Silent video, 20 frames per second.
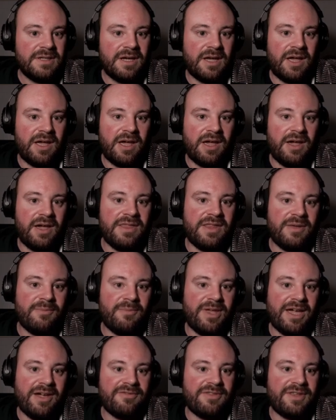And then
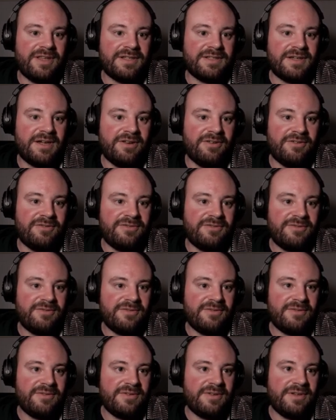we have this kind of
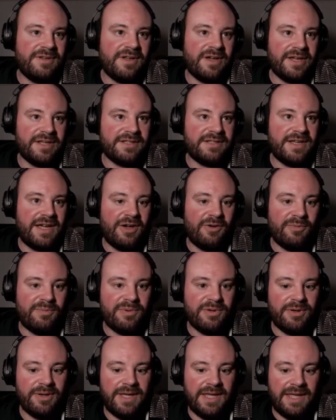nice
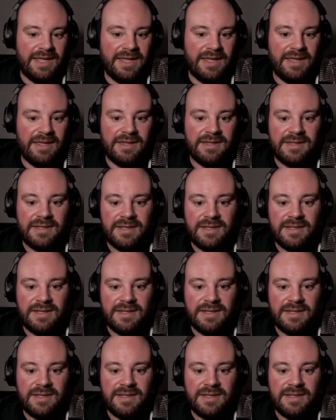output here.